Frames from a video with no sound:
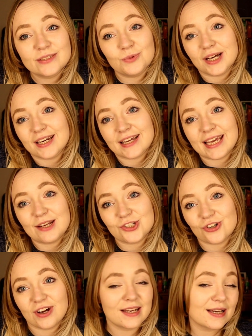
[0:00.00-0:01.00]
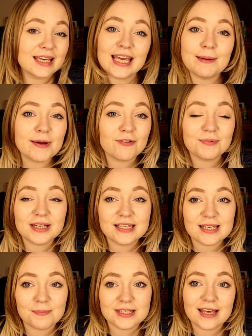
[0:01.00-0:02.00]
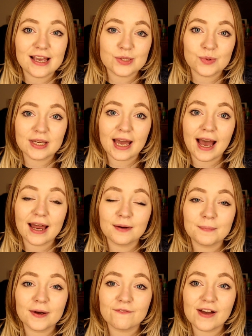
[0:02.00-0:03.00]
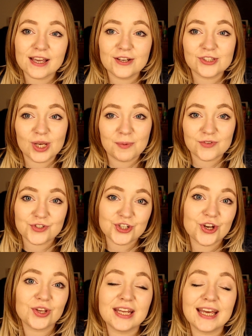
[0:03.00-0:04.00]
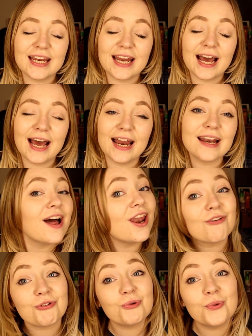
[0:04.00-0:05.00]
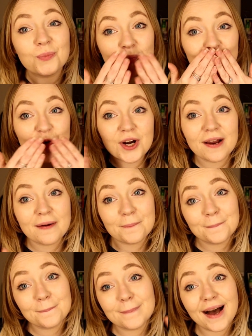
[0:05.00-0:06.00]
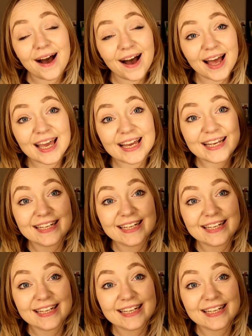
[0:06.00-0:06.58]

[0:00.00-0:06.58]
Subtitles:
we're going to keep trying to keep everybody as up to date as we can. But thank you so much for tuning in, and I love you all. Bye.